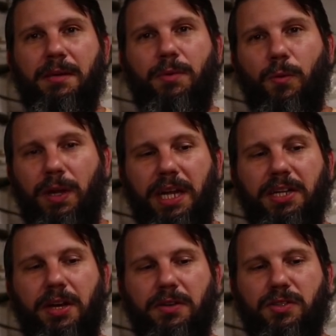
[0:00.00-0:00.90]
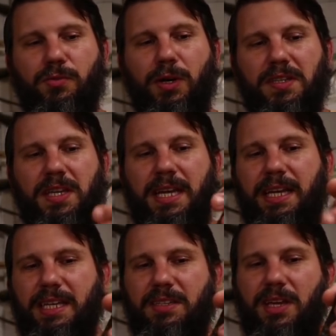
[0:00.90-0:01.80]
But what I noticed was,
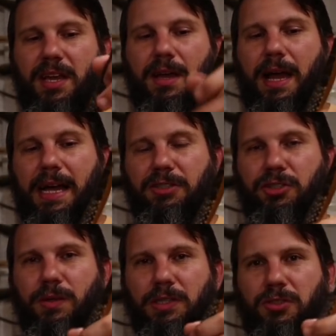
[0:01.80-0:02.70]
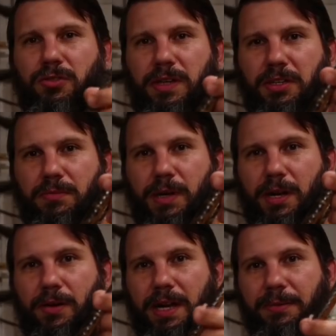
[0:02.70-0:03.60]
is as you unstring your
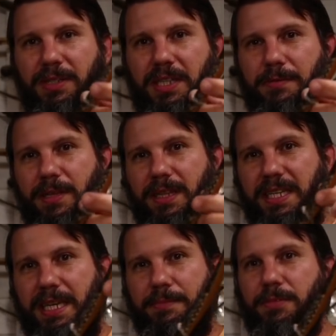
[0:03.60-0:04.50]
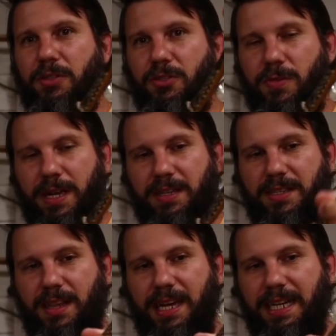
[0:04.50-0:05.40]
bow, and we typically keep the string
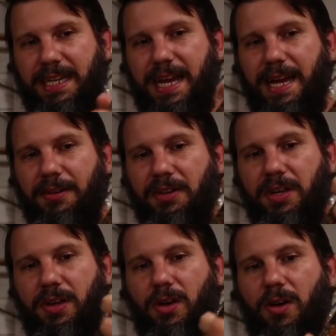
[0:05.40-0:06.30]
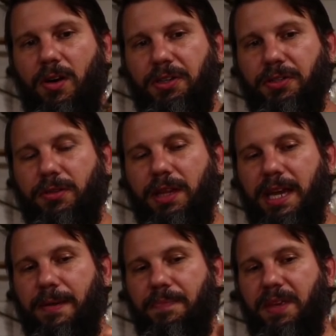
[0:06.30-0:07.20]
sliding down on your
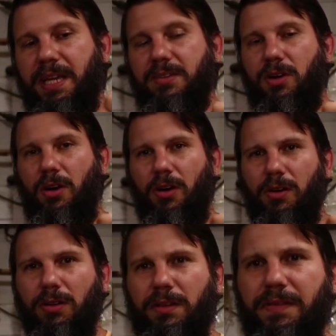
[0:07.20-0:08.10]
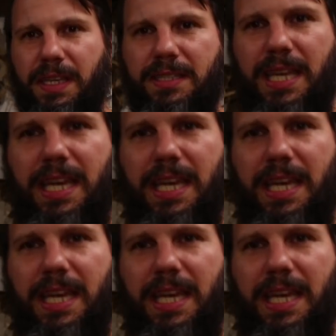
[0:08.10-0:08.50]
limb, is all of this